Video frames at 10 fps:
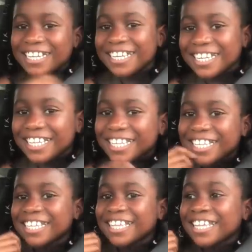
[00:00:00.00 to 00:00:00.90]
What have you
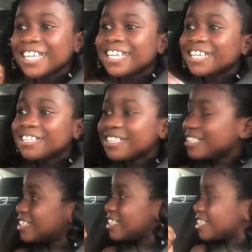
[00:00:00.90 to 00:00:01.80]
bought?
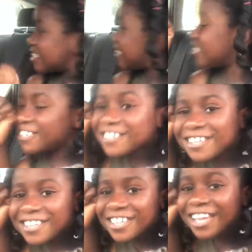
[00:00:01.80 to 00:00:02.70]
Nothing belongs to
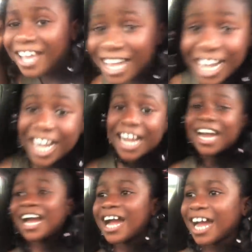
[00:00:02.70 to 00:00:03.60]
you until you move out the
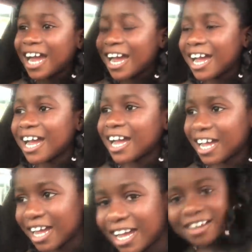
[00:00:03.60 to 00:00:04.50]
house and you pay
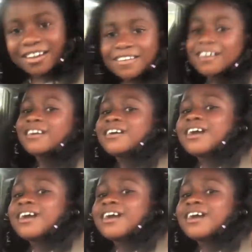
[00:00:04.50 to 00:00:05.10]
for your own rent, okay?